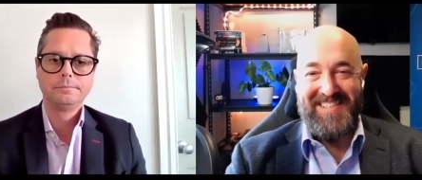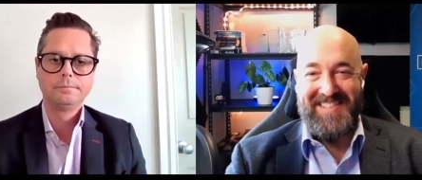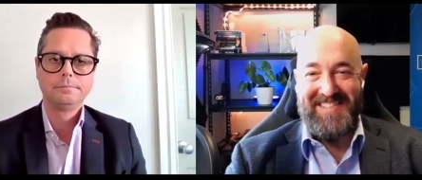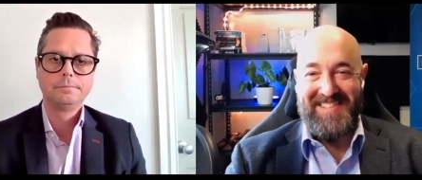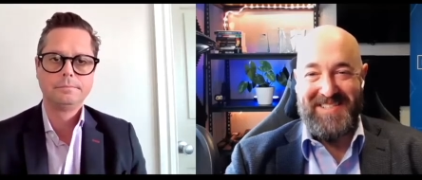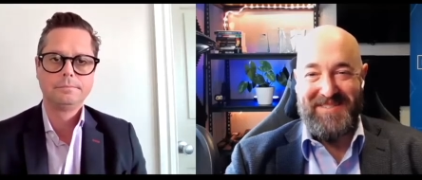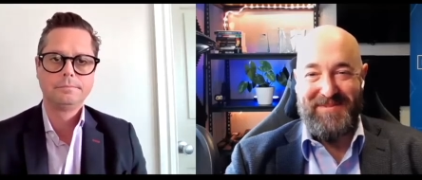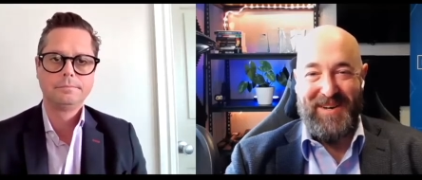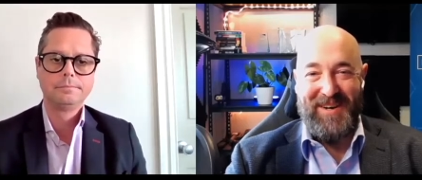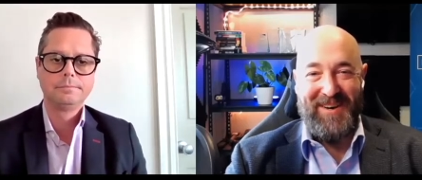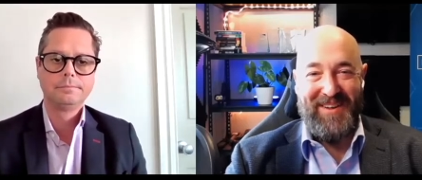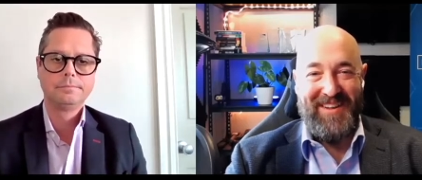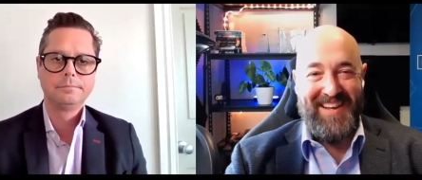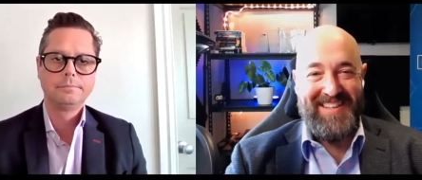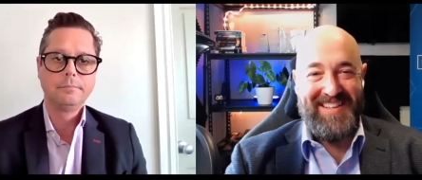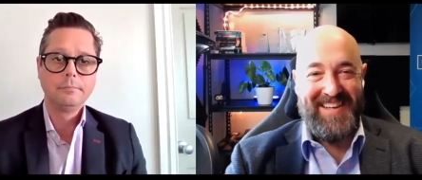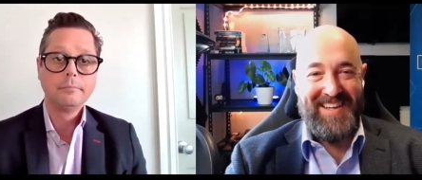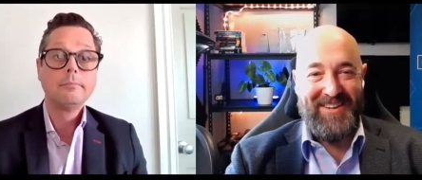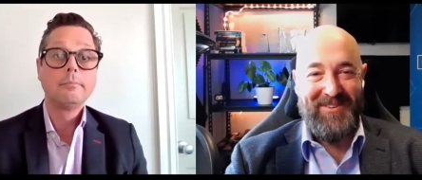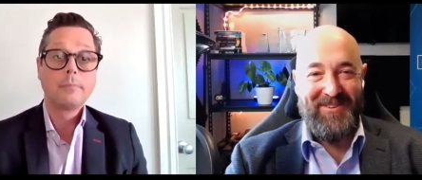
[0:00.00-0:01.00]
Speaker 1: as well. They
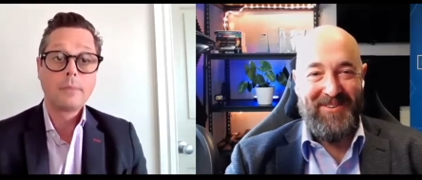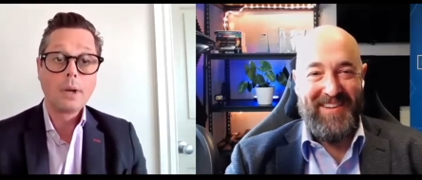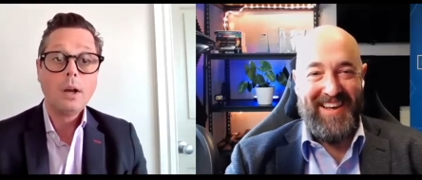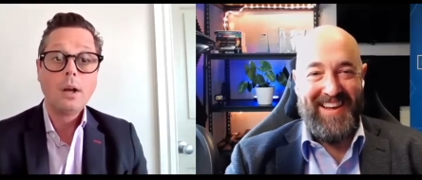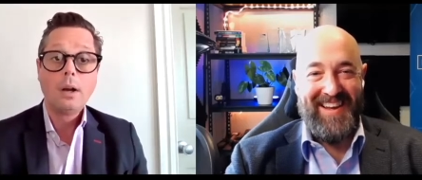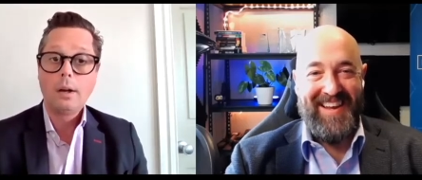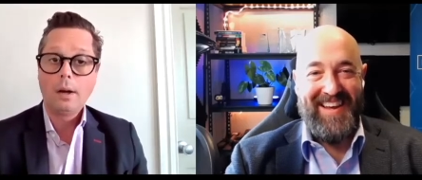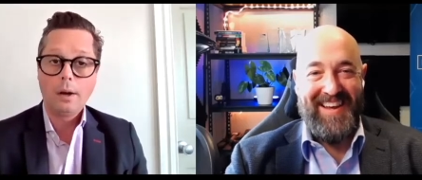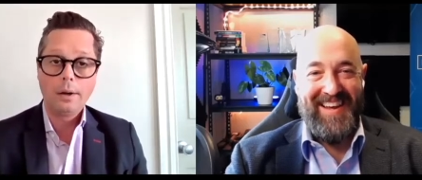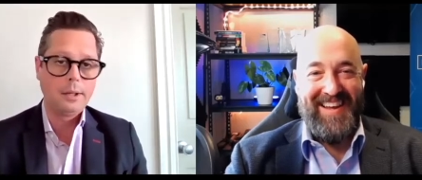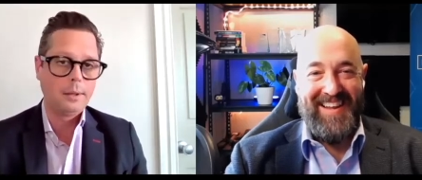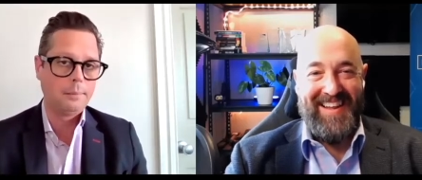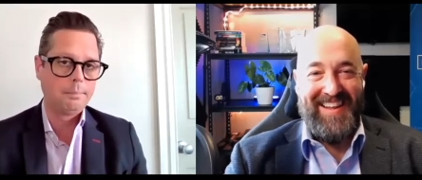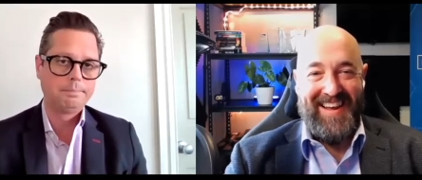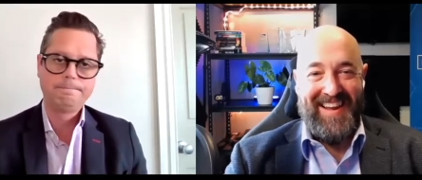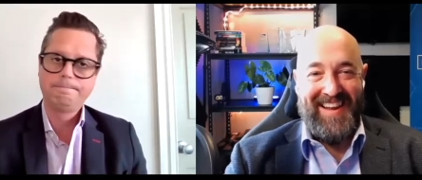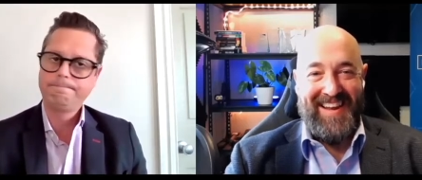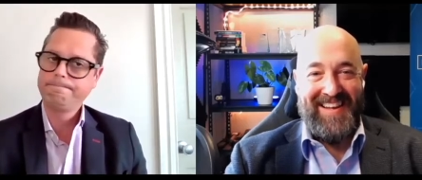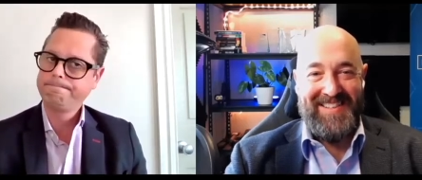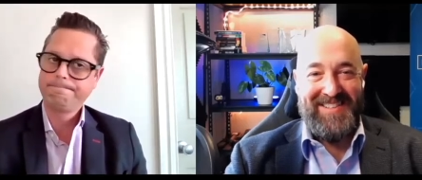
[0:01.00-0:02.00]
take all that oh, yeah.
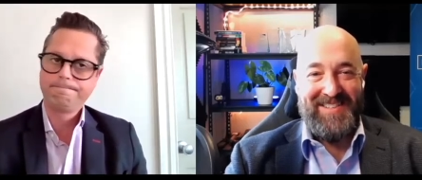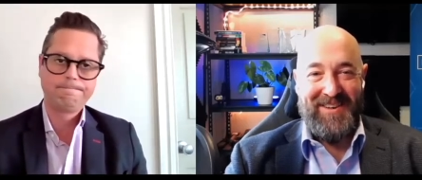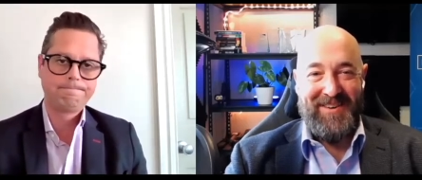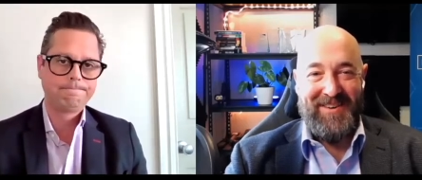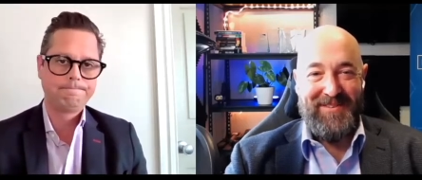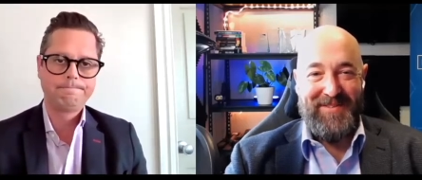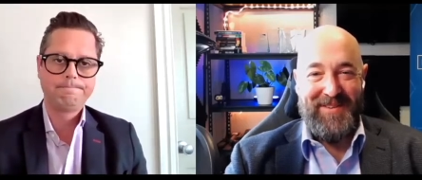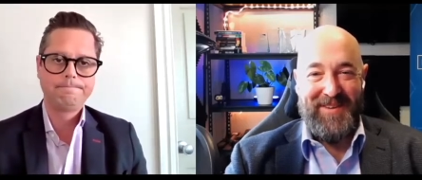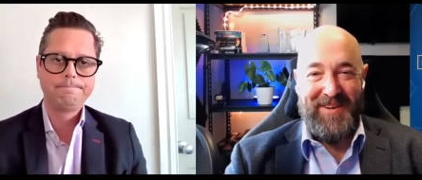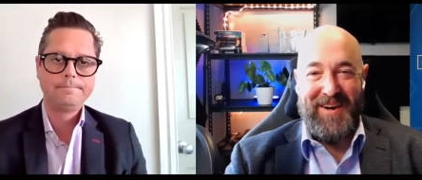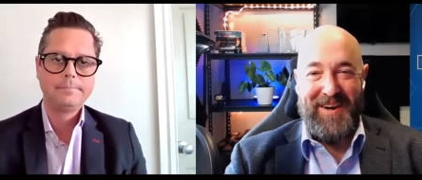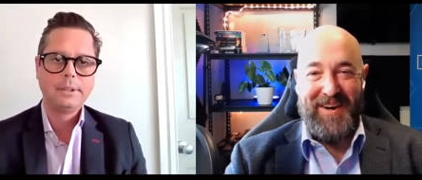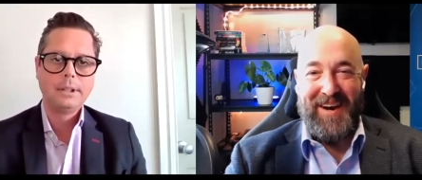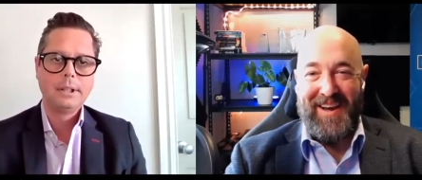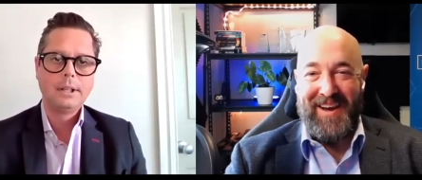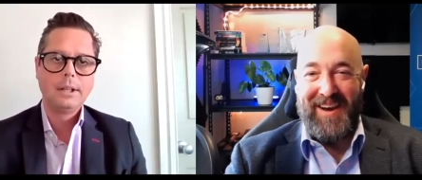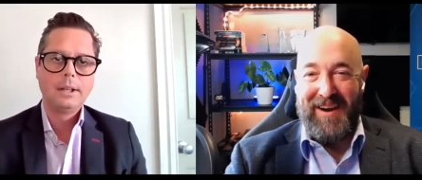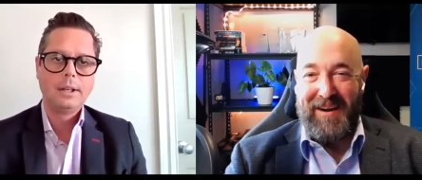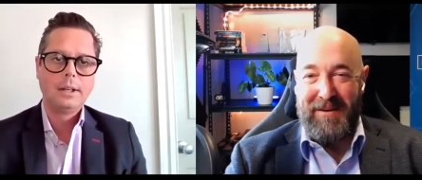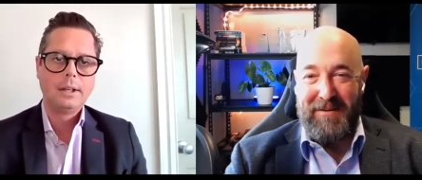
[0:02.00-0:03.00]
that hassle off you. I
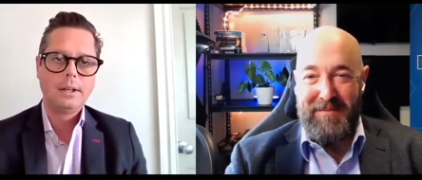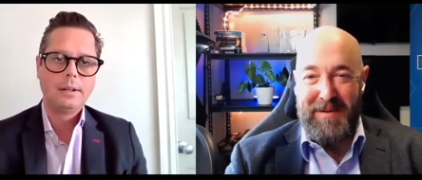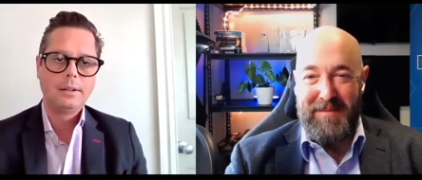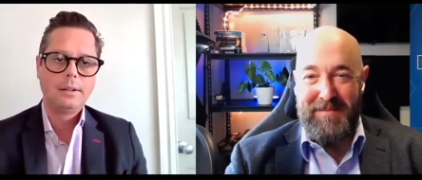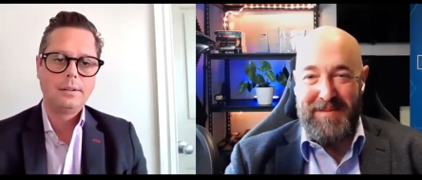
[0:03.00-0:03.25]
I remember